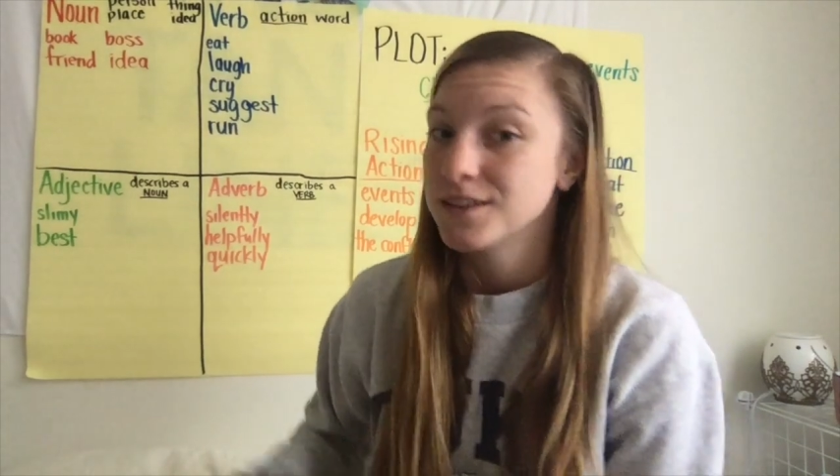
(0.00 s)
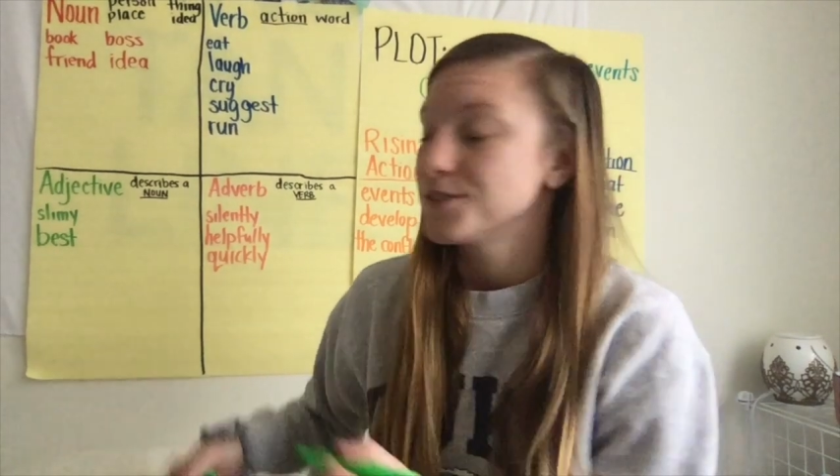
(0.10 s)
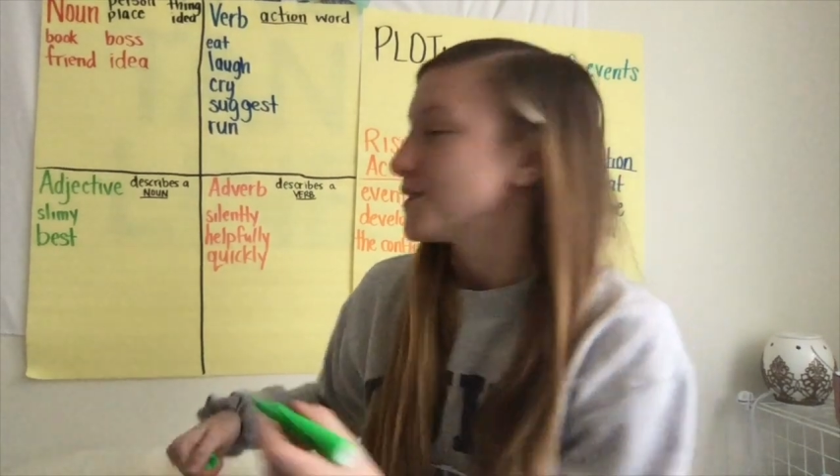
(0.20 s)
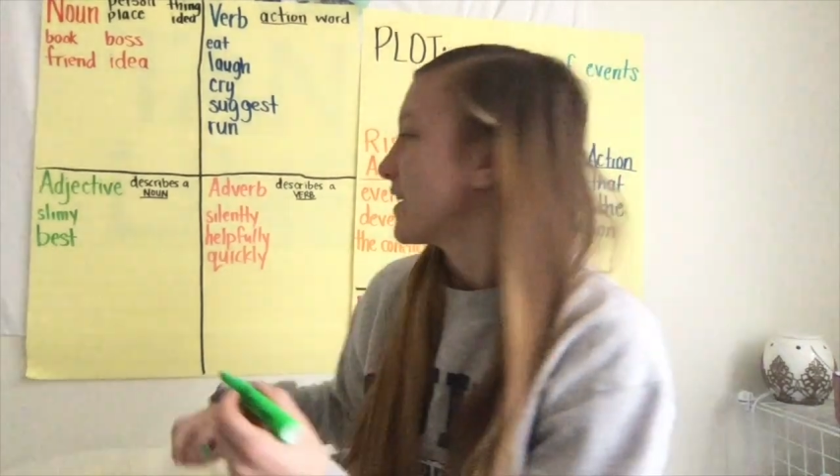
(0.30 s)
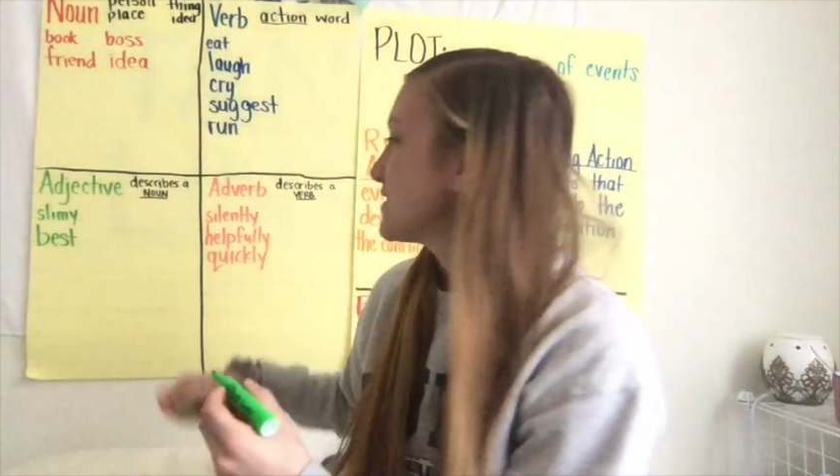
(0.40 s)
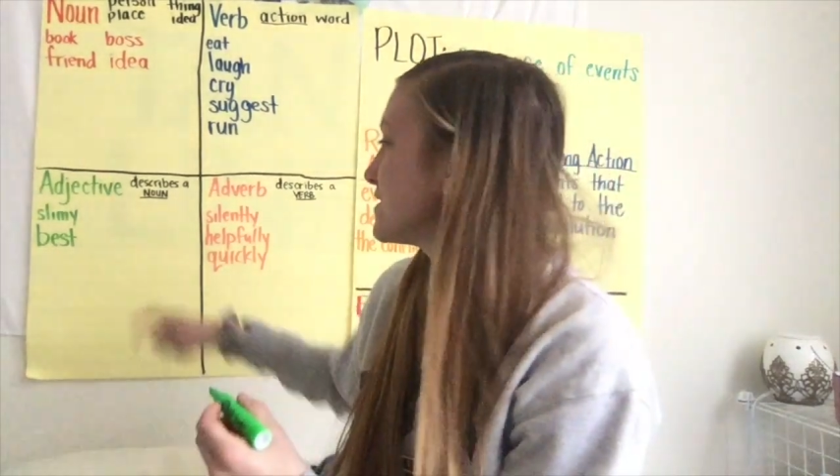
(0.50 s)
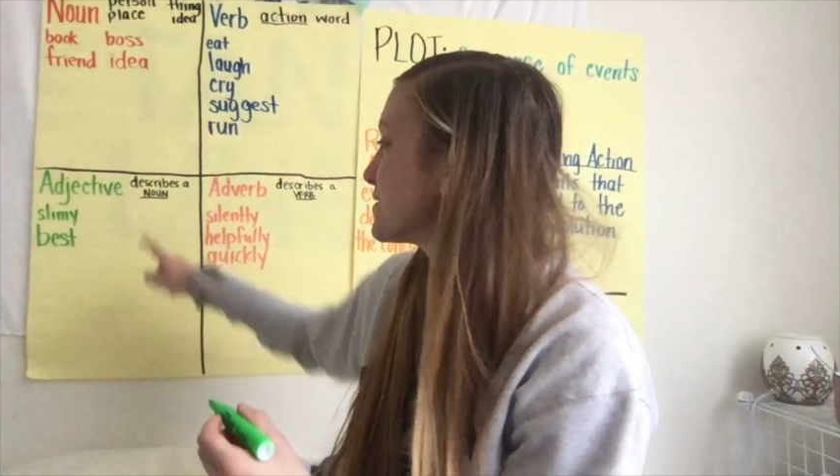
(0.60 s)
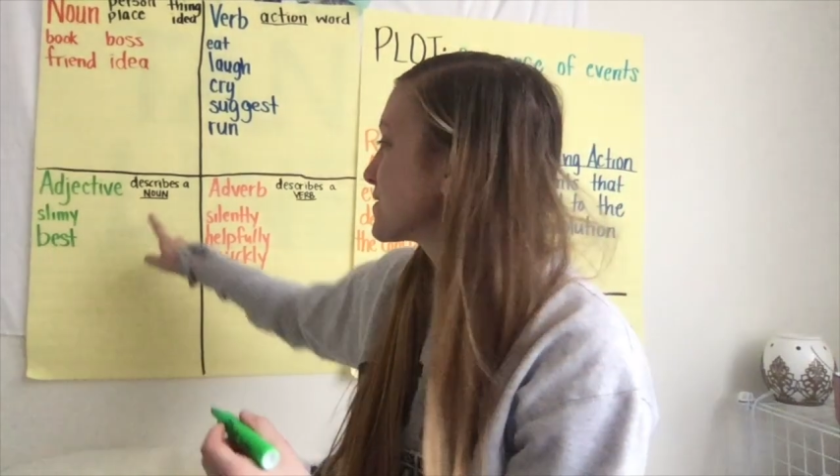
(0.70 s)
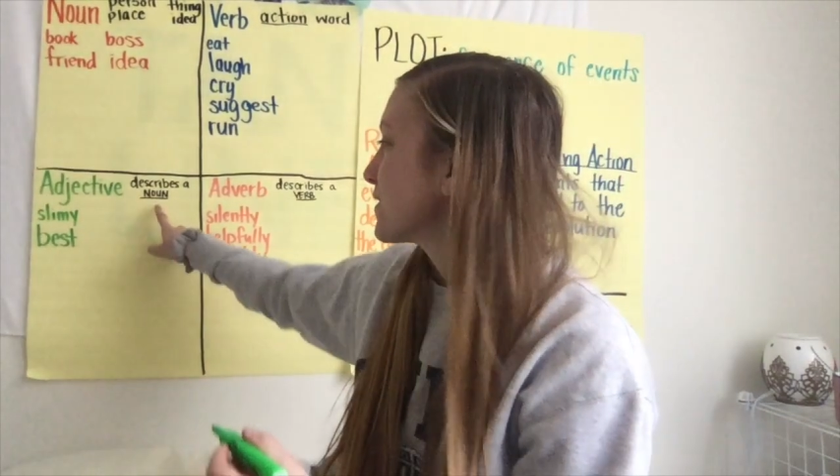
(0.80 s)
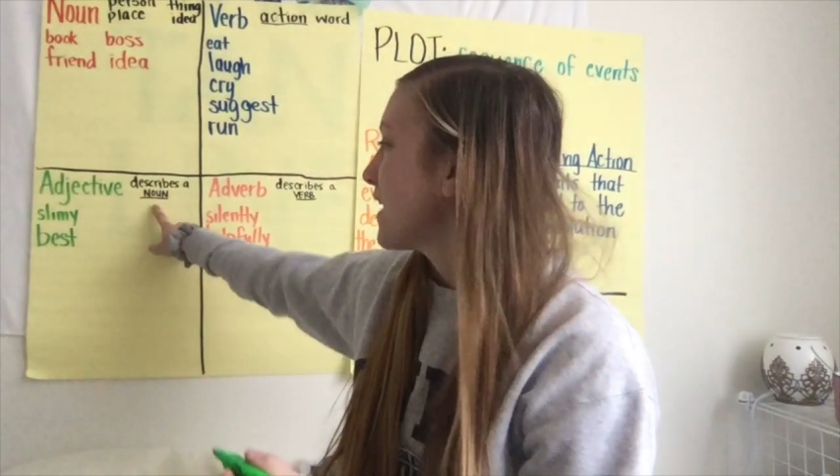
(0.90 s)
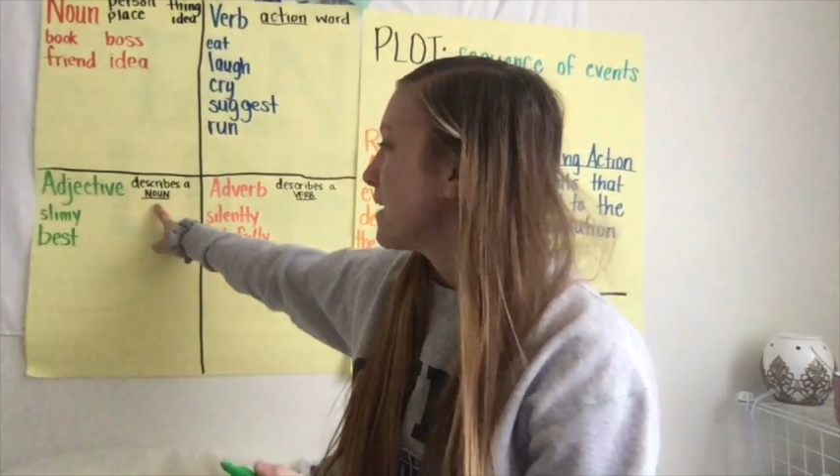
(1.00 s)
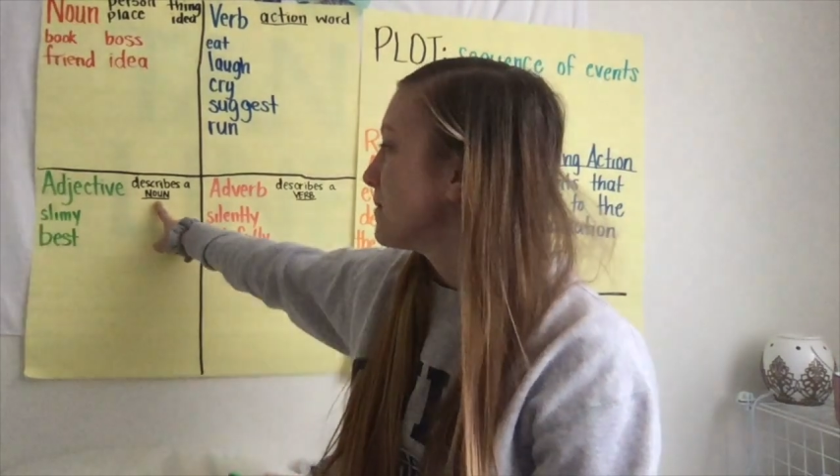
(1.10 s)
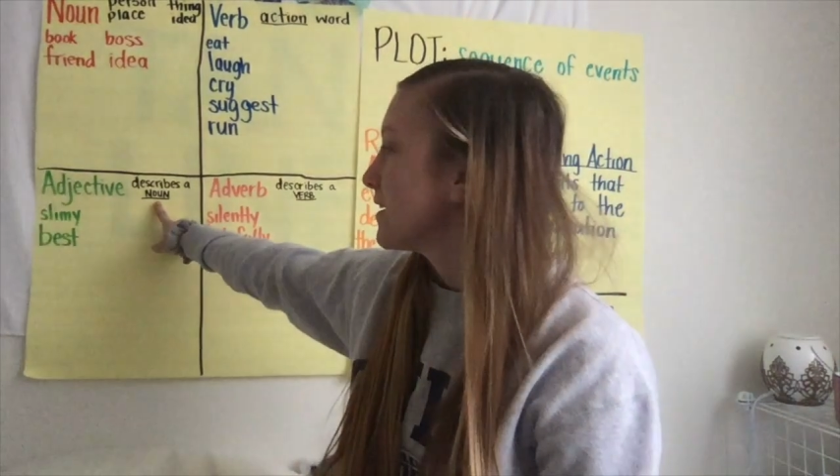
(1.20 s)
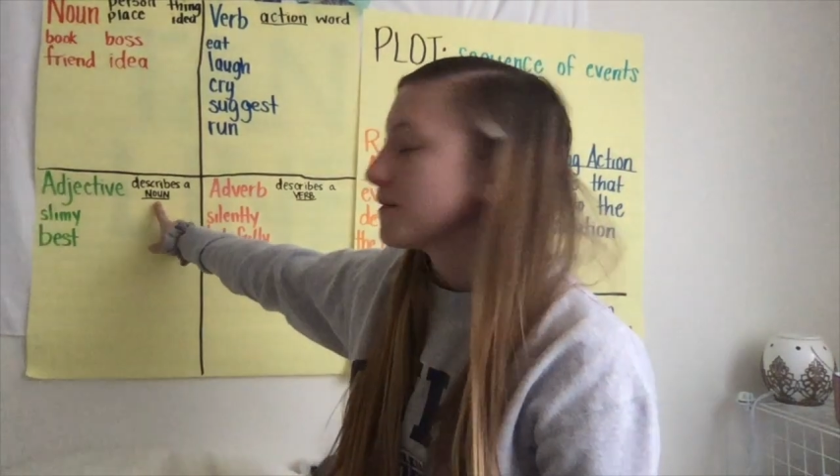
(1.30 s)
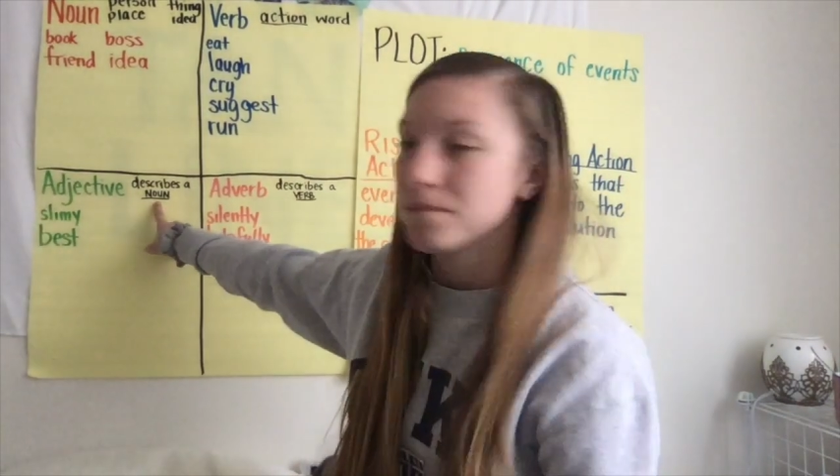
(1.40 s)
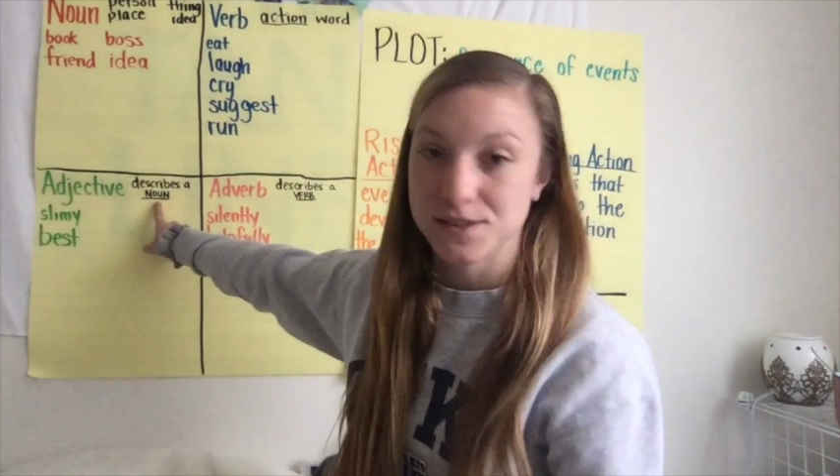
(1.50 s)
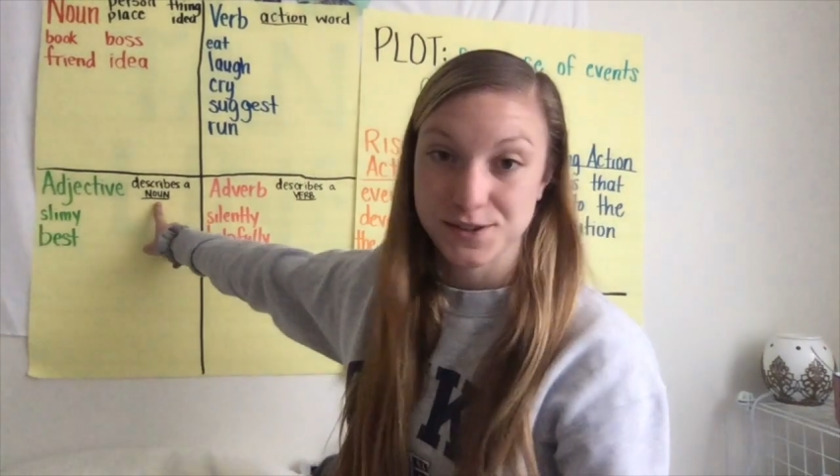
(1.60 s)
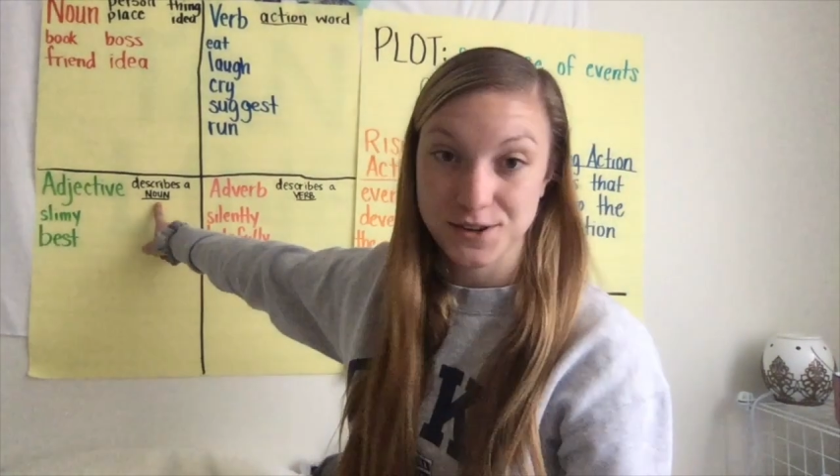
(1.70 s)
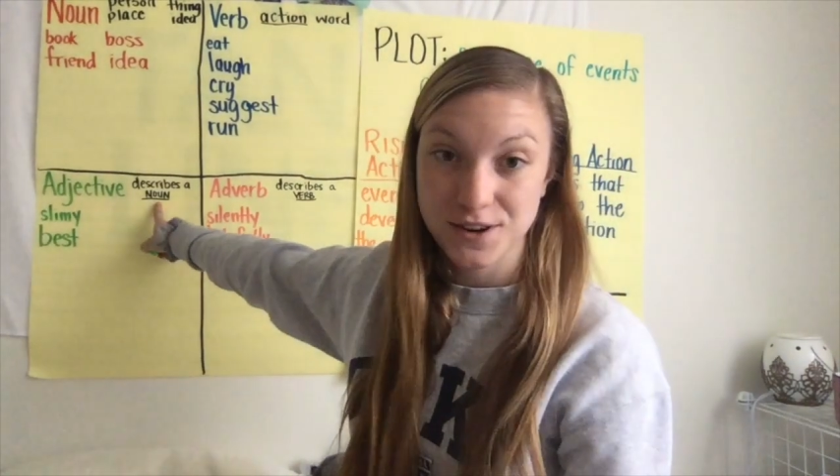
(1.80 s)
So that's describing Mr.